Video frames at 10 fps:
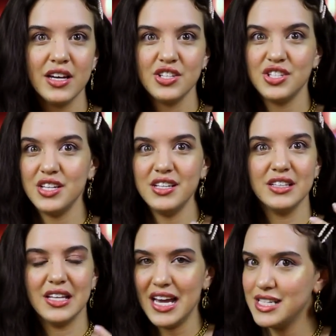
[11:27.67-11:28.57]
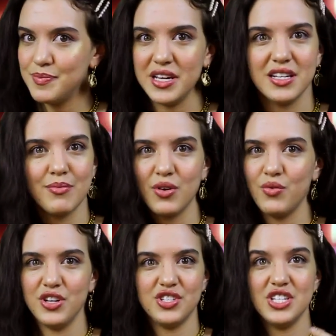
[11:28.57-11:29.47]
She liked being number
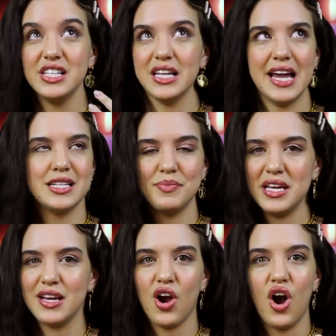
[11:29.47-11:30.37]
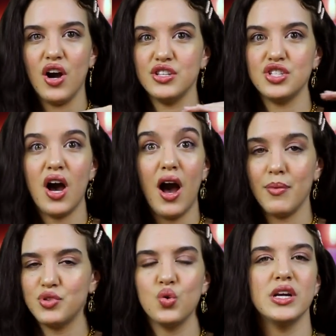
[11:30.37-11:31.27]
one. She liked being on
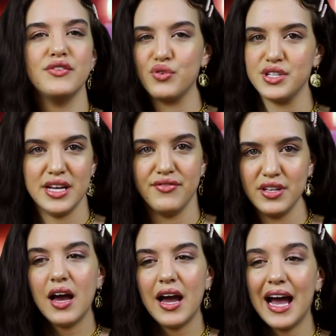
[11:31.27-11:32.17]
top 24/7.